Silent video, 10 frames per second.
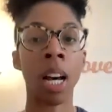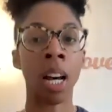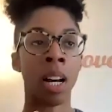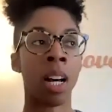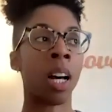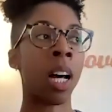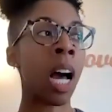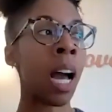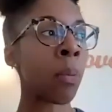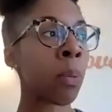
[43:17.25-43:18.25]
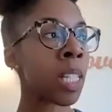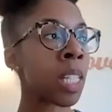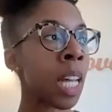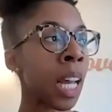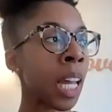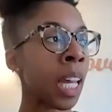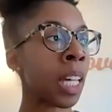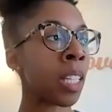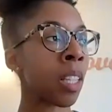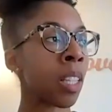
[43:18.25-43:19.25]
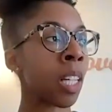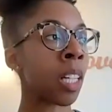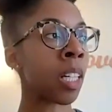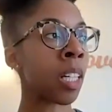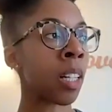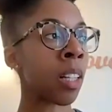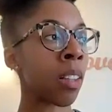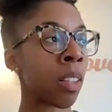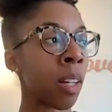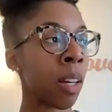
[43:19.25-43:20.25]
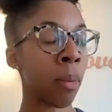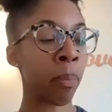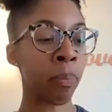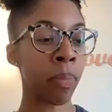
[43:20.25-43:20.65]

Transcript: I would say the